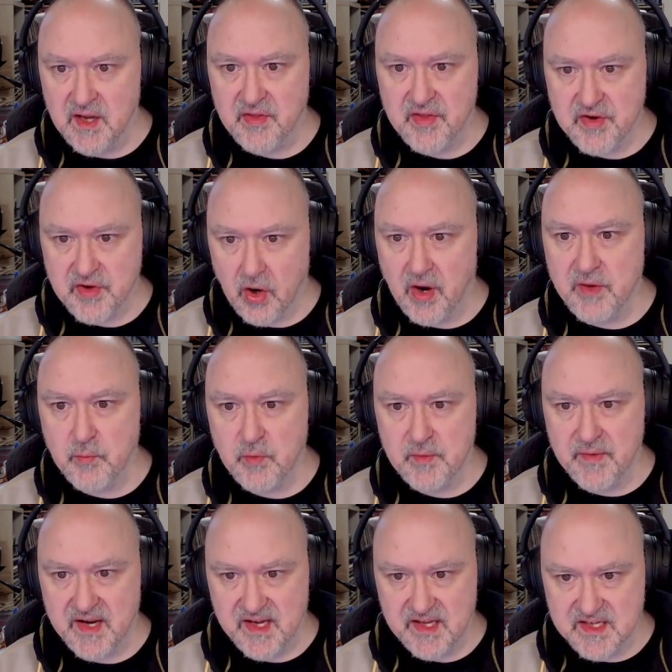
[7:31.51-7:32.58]
The nine would
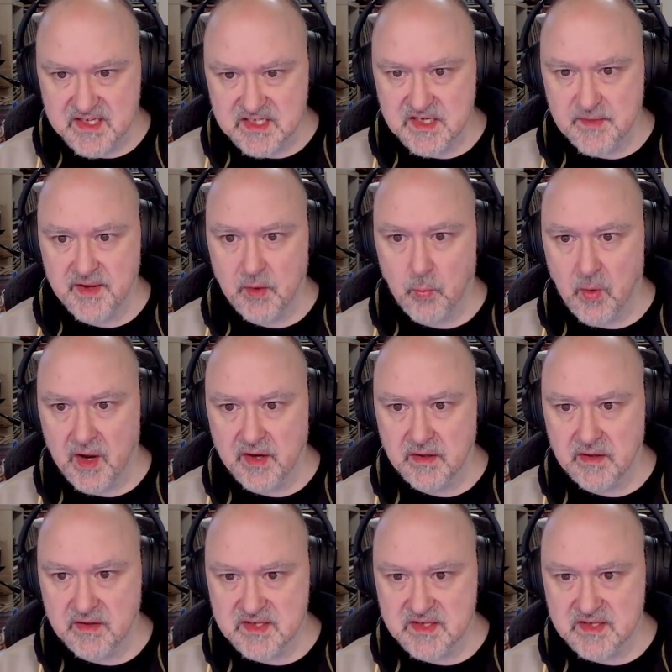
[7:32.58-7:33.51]
need this to be a one.